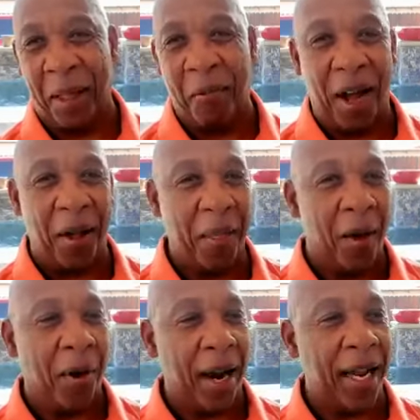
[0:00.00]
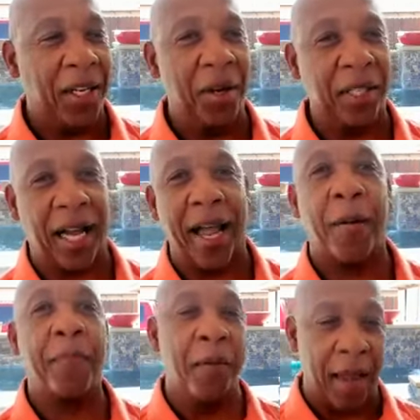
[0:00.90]
Well, what I do is I
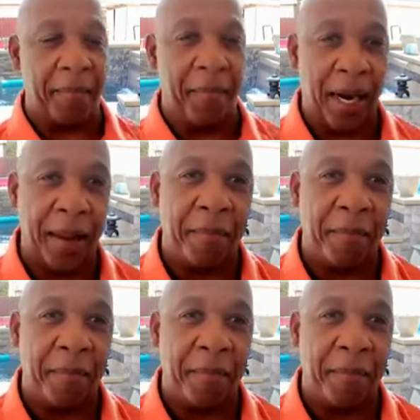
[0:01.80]
help you make money,